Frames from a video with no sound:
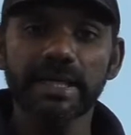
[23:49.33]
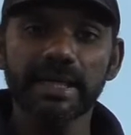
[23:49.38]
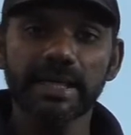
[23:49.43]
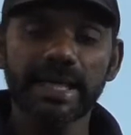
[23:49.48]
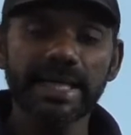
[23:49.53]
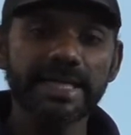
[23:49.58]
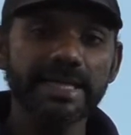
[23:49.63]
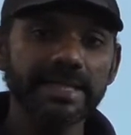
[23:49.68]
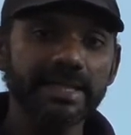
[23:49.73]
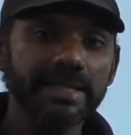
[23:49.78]

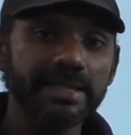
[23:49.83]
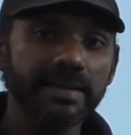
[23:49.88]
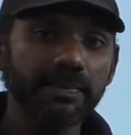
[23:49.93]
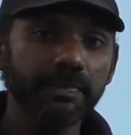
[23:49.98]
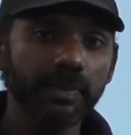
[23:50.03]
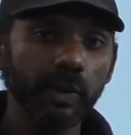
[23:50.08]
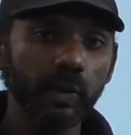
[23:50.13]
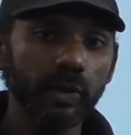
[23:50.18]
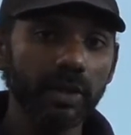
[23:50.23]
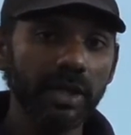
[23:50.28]
Light is a
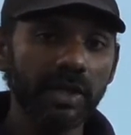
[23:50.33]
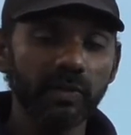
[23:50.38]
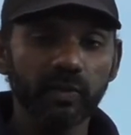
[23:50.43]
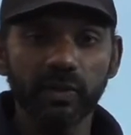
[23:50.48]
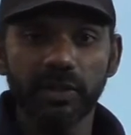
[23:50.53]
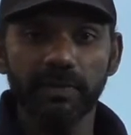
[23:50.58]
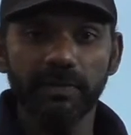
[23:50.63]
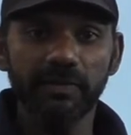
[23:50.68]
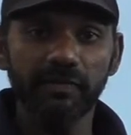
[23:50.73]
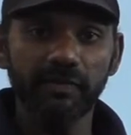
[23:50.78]
plural
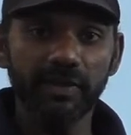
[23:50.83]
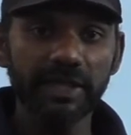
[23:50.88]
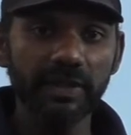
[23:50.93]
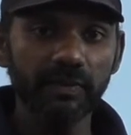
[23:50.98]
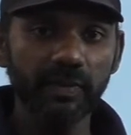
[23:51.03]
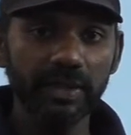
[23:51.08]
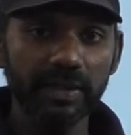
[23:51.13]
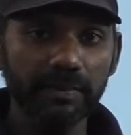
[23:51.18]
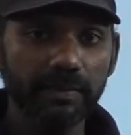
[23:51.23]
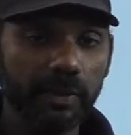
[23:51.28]
verb,
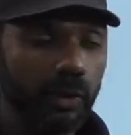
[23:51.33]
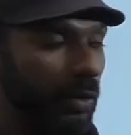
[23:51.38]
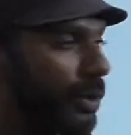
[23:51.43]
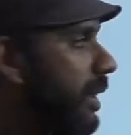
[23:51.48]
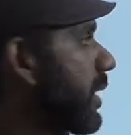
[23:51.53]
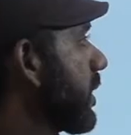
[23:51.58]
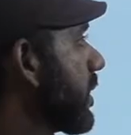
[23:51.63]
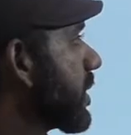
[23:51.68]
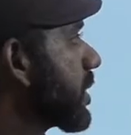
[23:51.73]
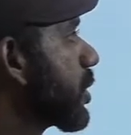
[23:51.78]
V1
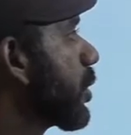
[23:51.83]
plural.